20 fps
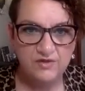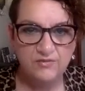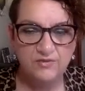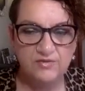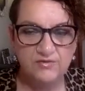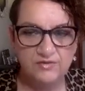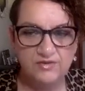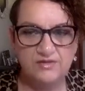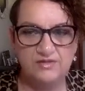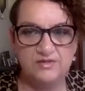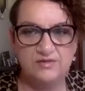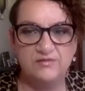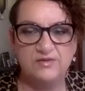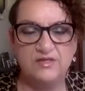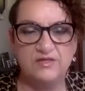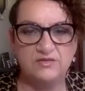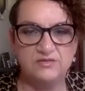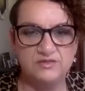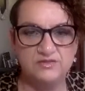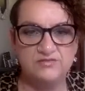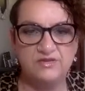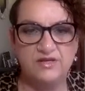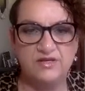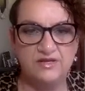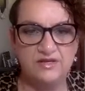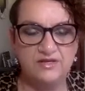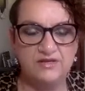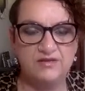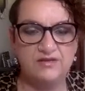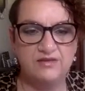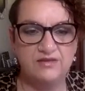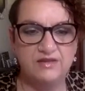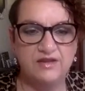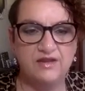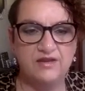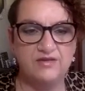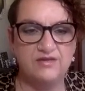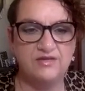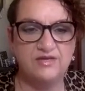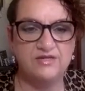We really need to be cultivating
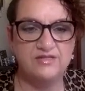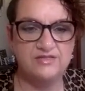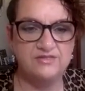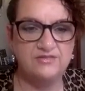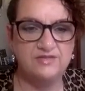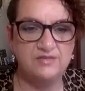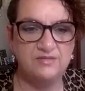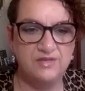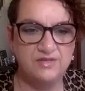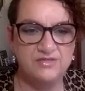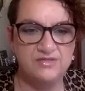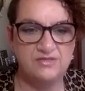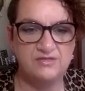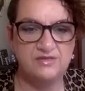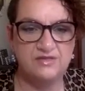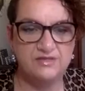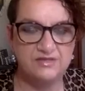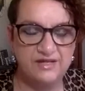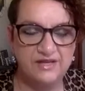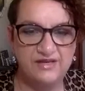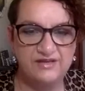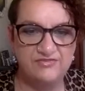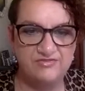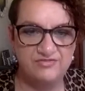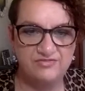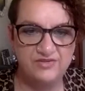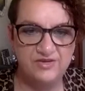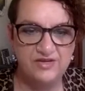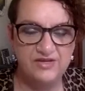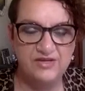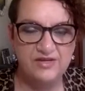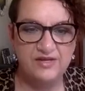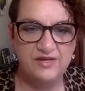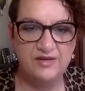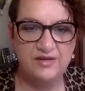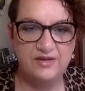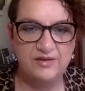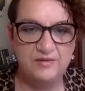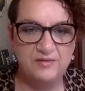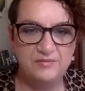that creativity muscle in life,
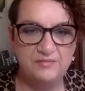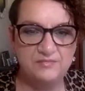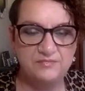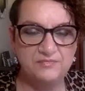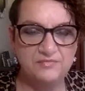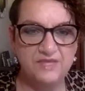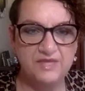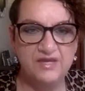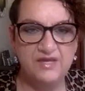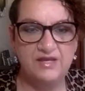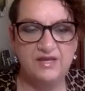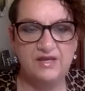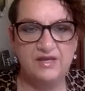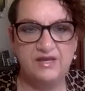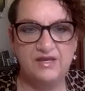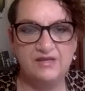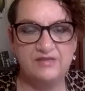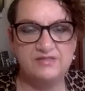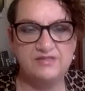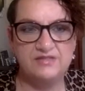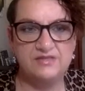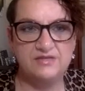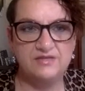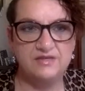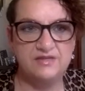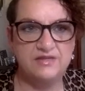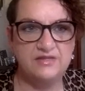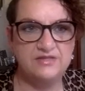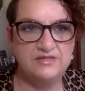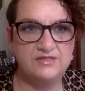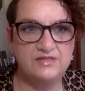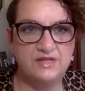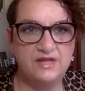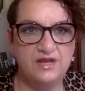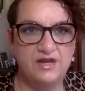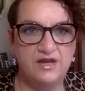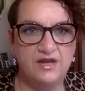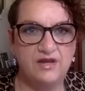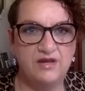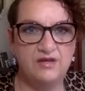so
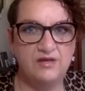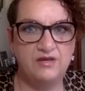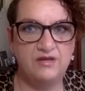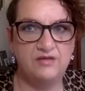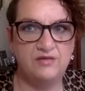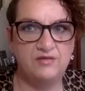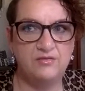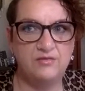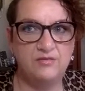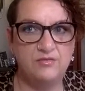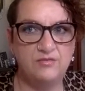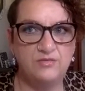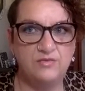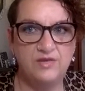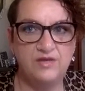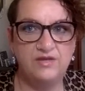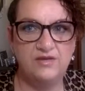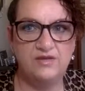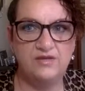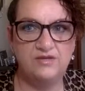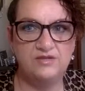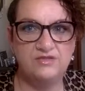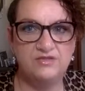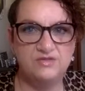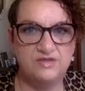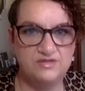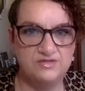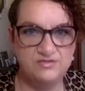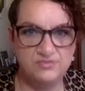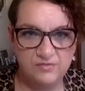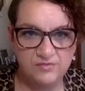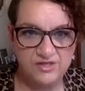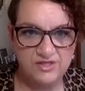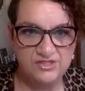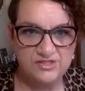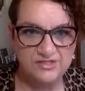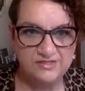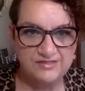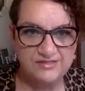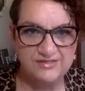that when
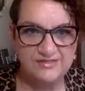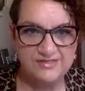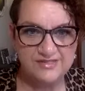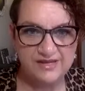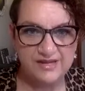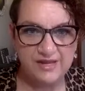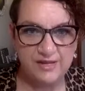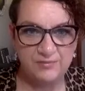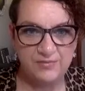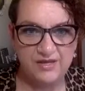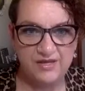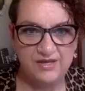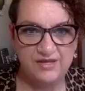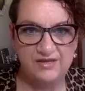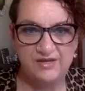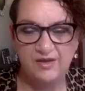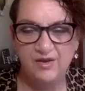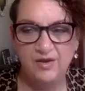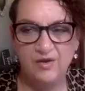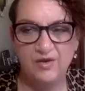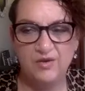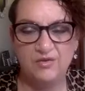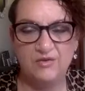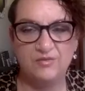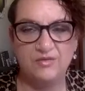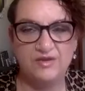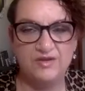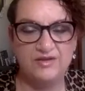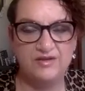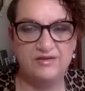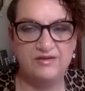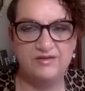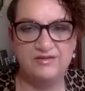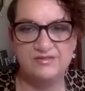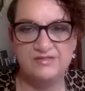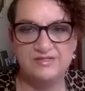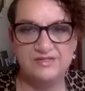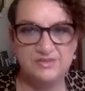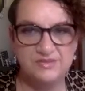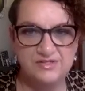transformation needs to happen, or when a
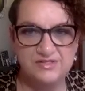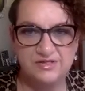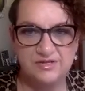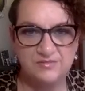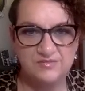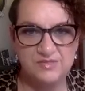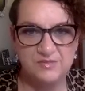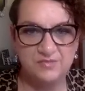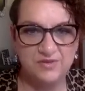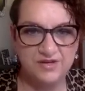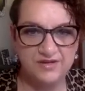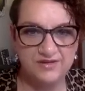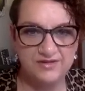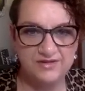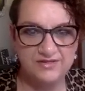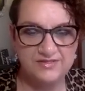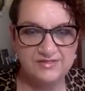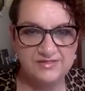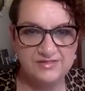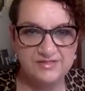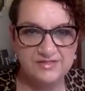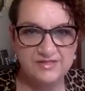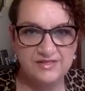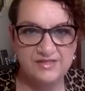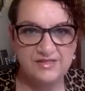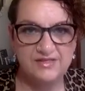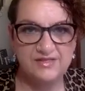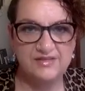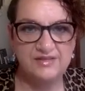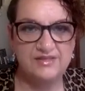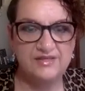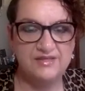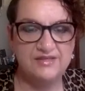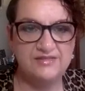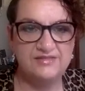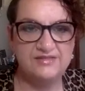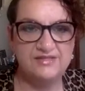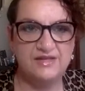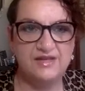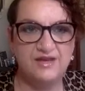situation comes upon us
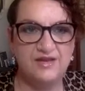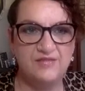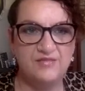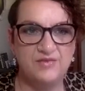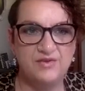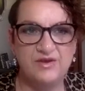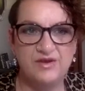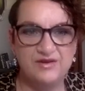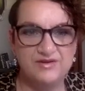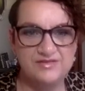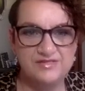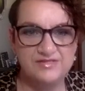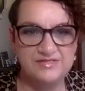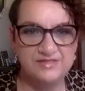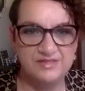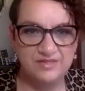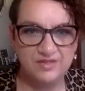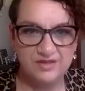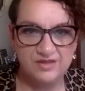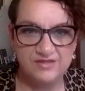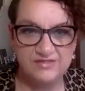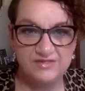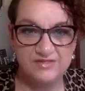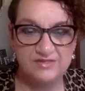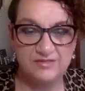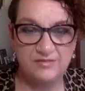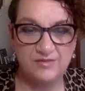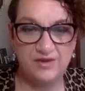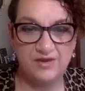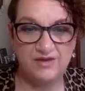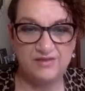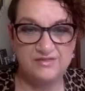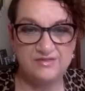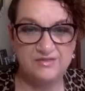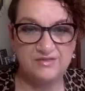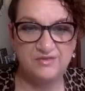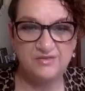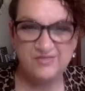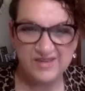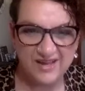that requires us to think outside the box,
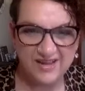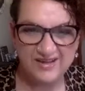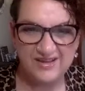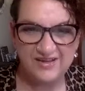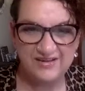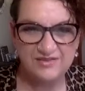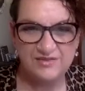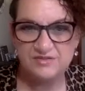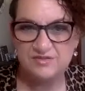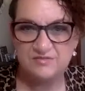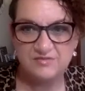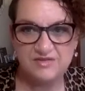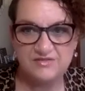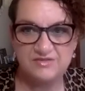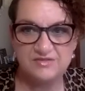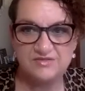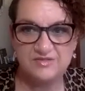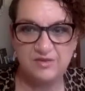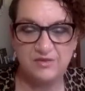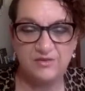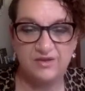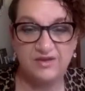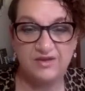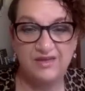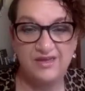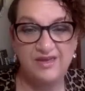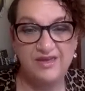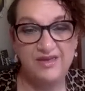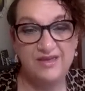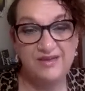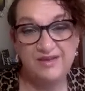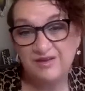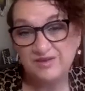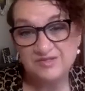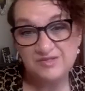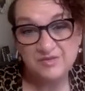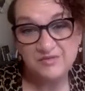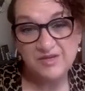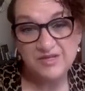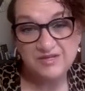we've got kind of those muscles going. And
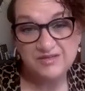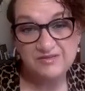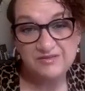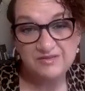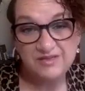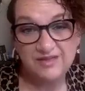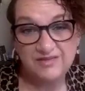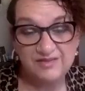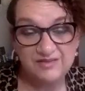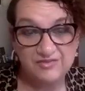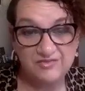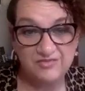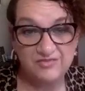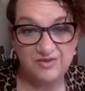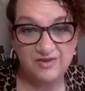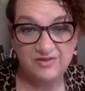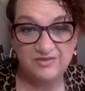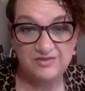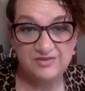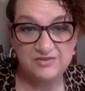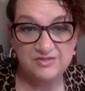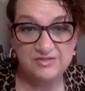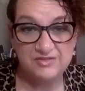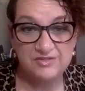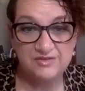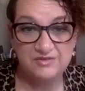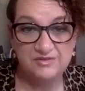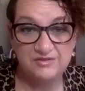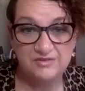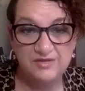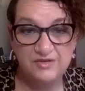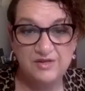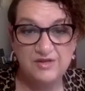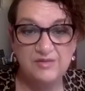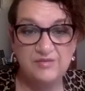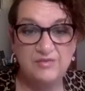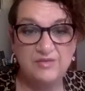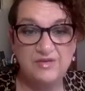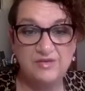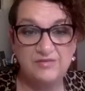also we can do that then for others too.
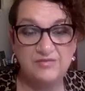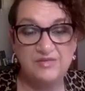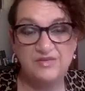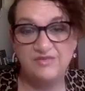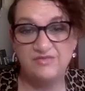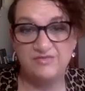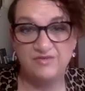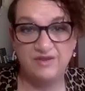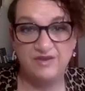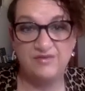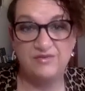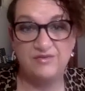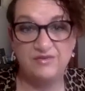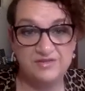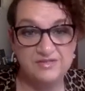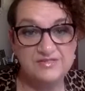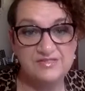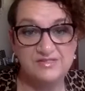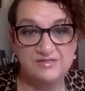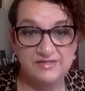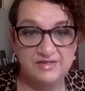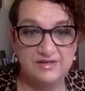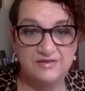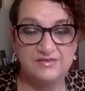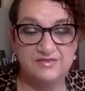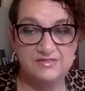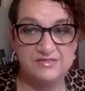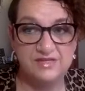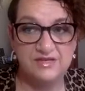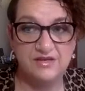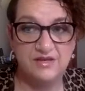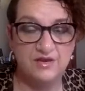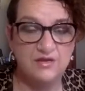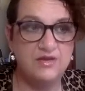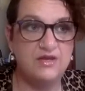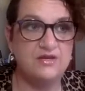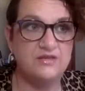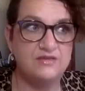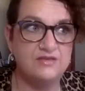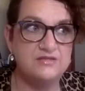We can be the friend who can sit down and say,
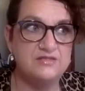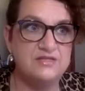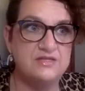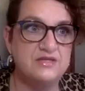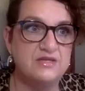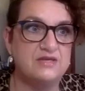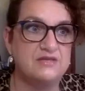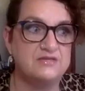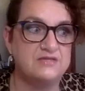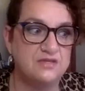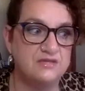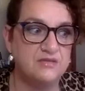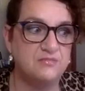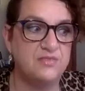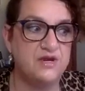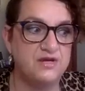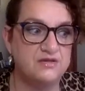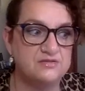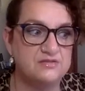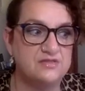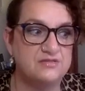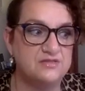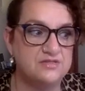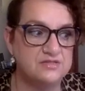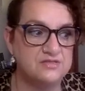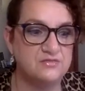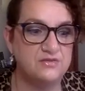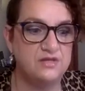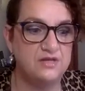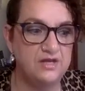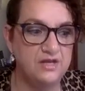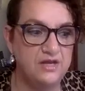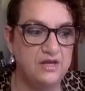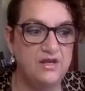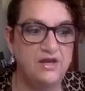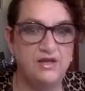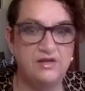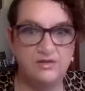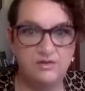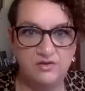okay, let's think outside the box on this one.
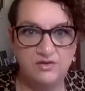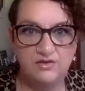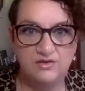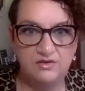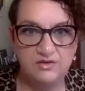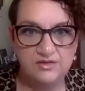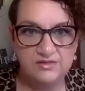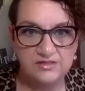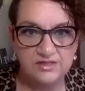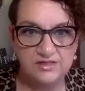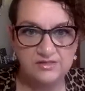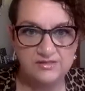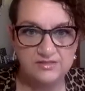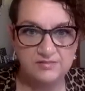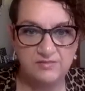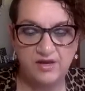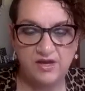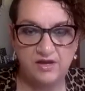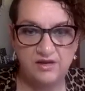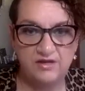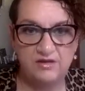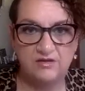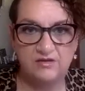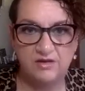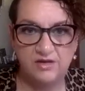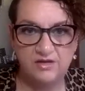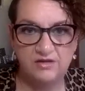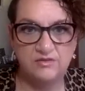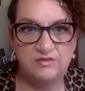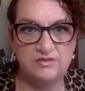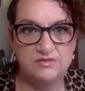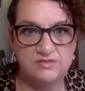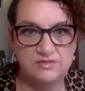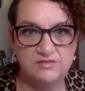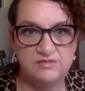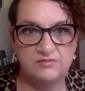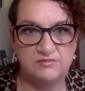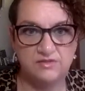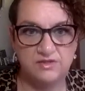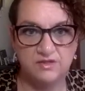I know you're in a tight spot, or I know this
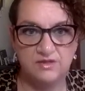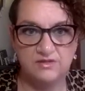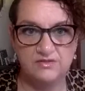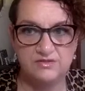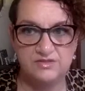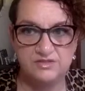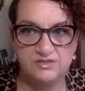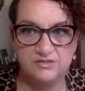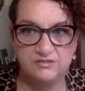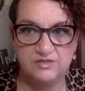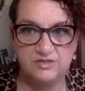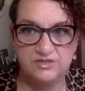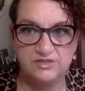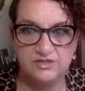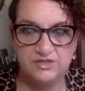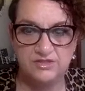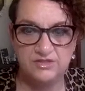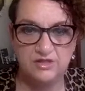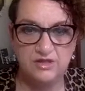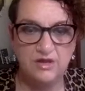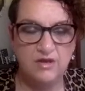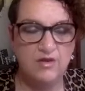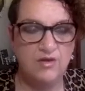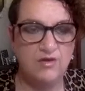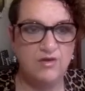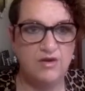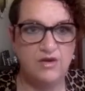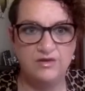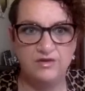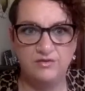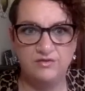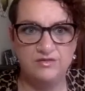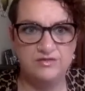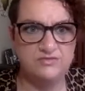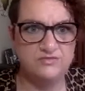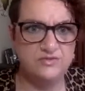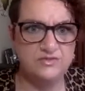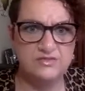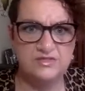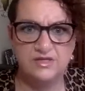is a really hard situation, or I know this
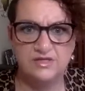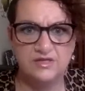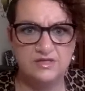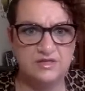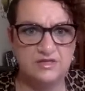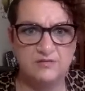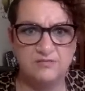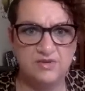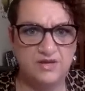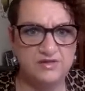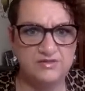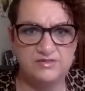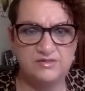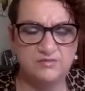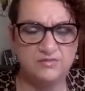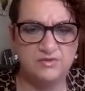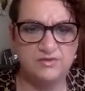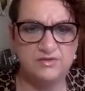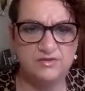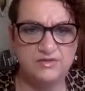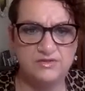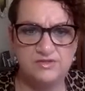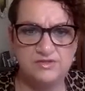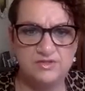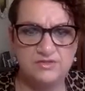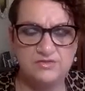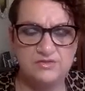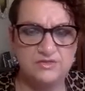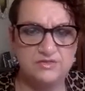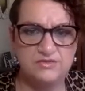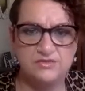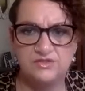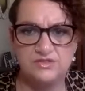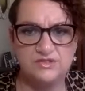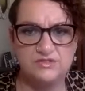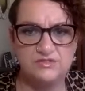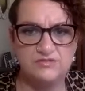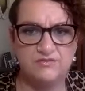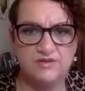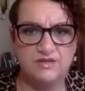feels like impossible and there's no
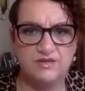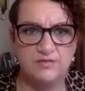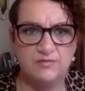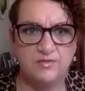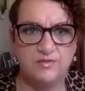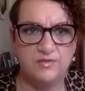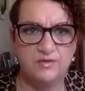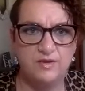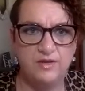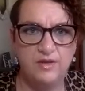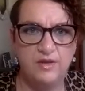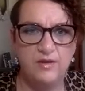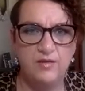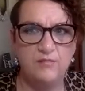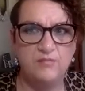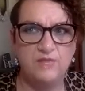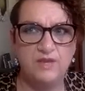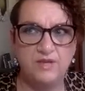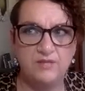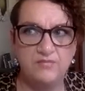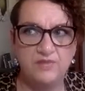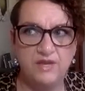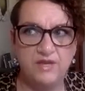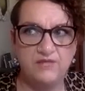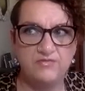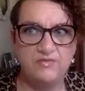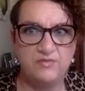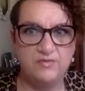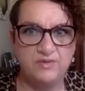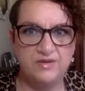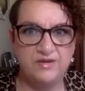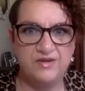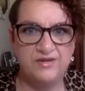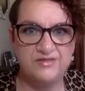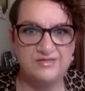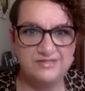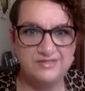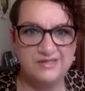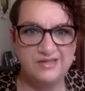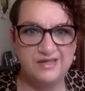solutions available, but I bet if we put our
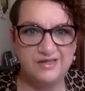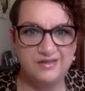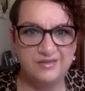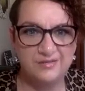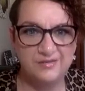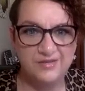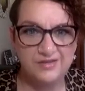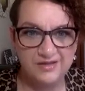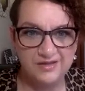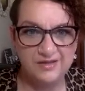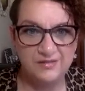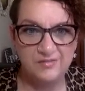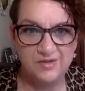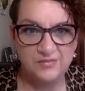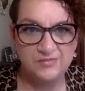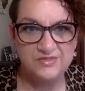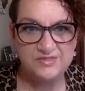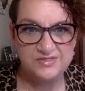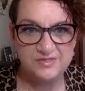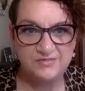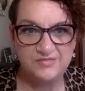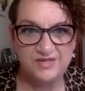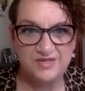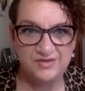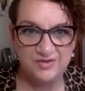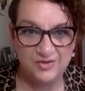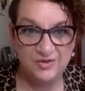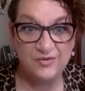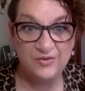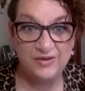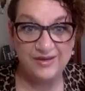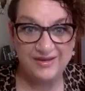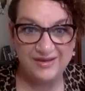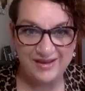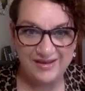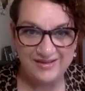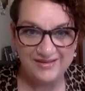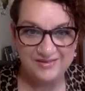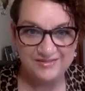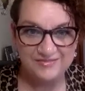heads together, we can come up with something
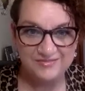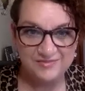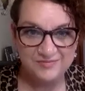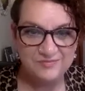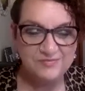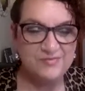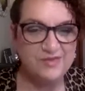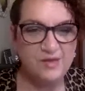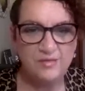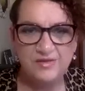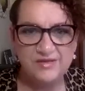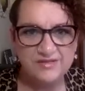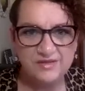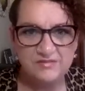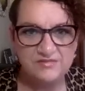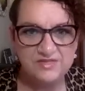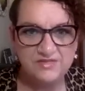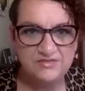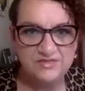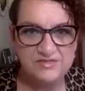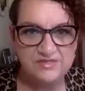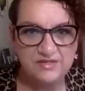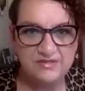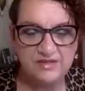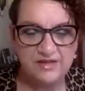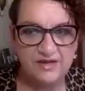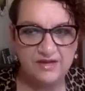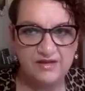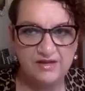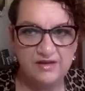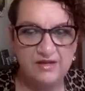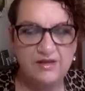creative. How many times have you said that?